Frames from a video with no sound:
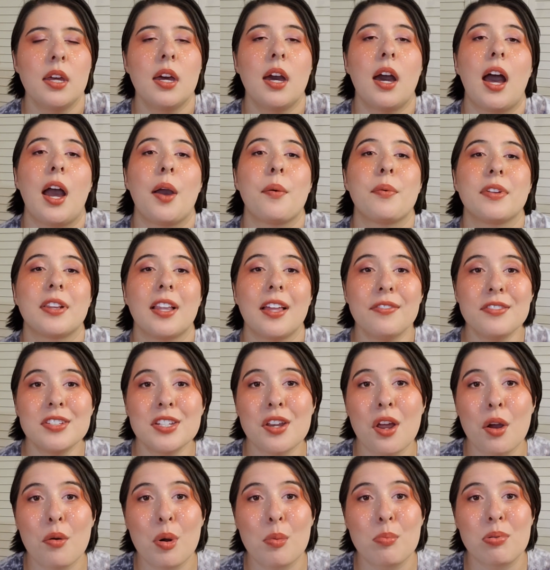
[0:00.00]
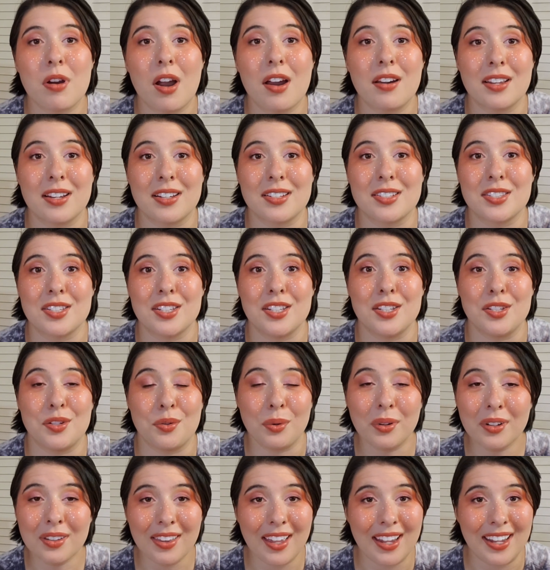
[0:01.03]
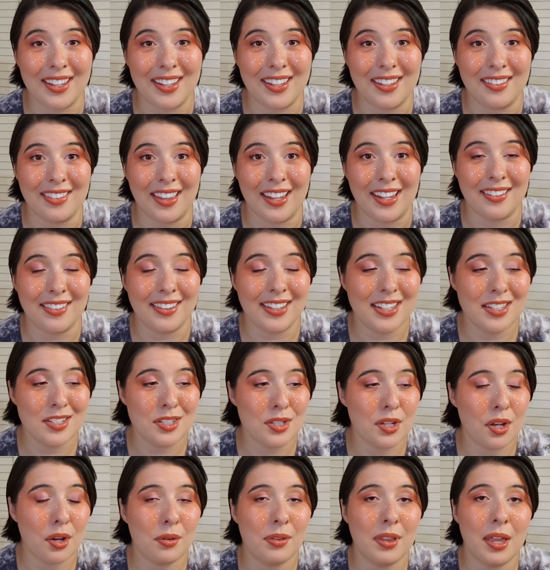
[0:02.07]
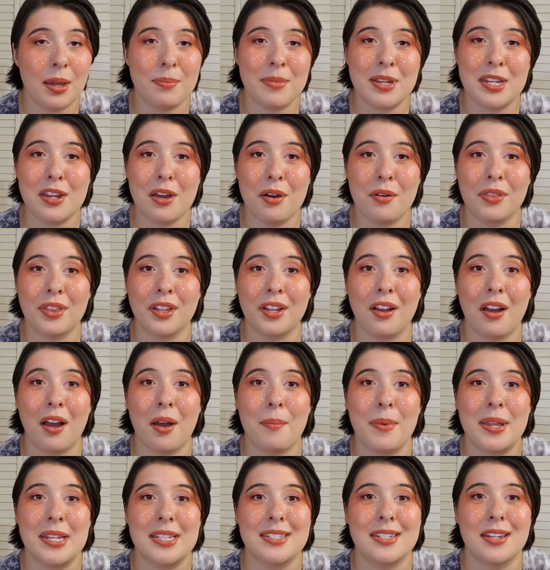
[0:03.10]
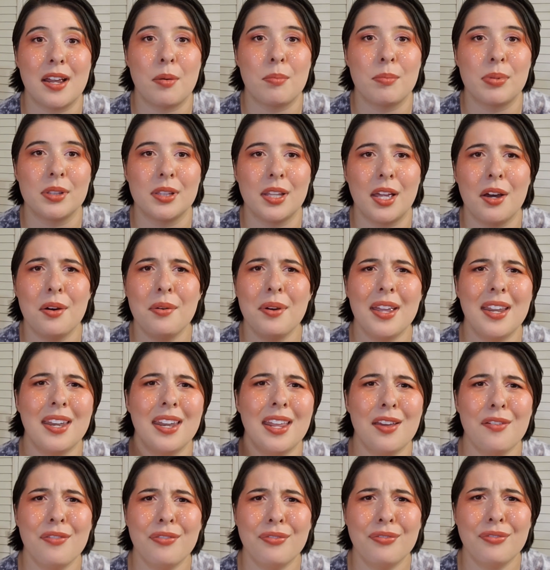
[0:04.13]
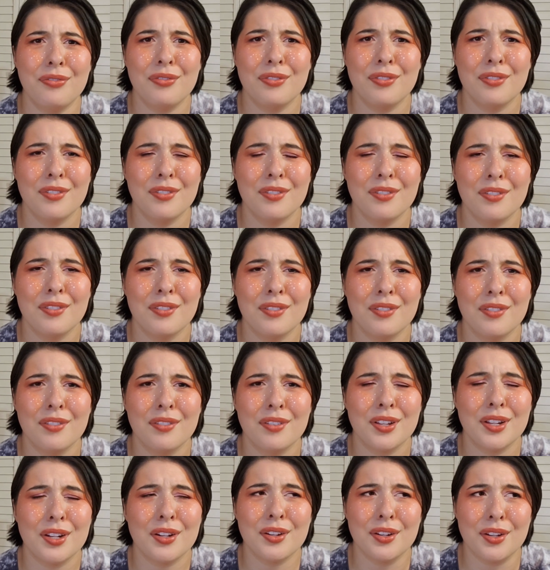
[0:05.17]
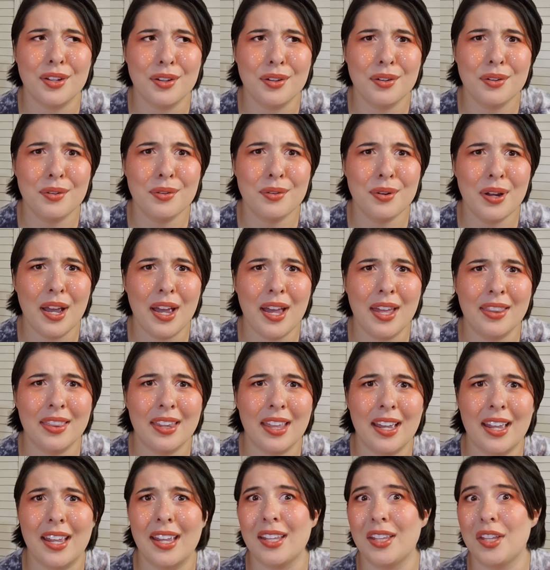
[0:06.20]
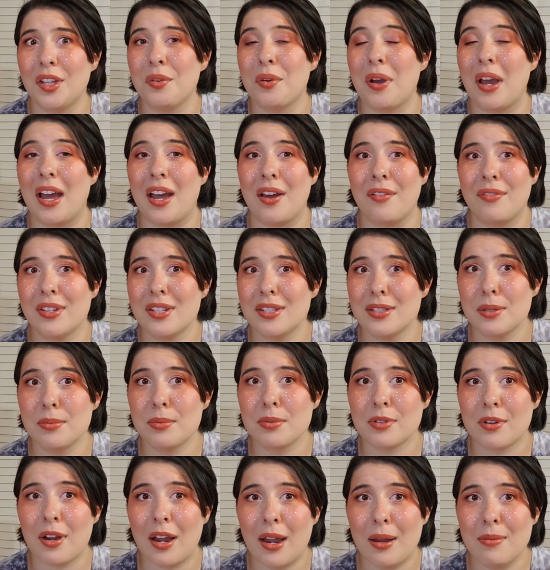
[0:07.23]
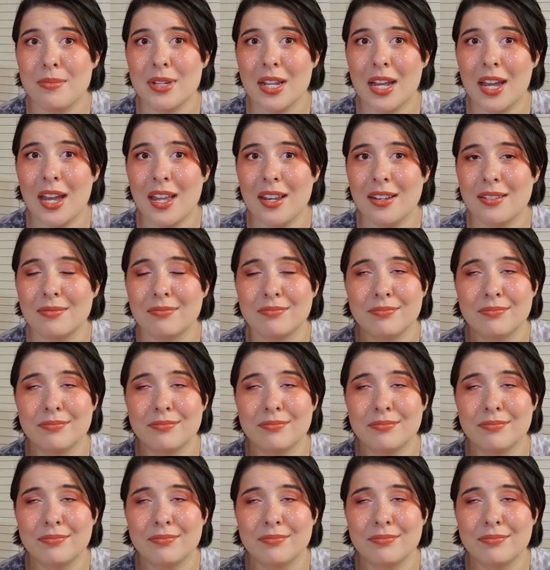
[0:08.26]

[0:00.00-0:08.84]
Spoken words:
I would love to know what products you're liking lately, so let me know in the comments down below. And if you're new and like you haven't subscribed yet,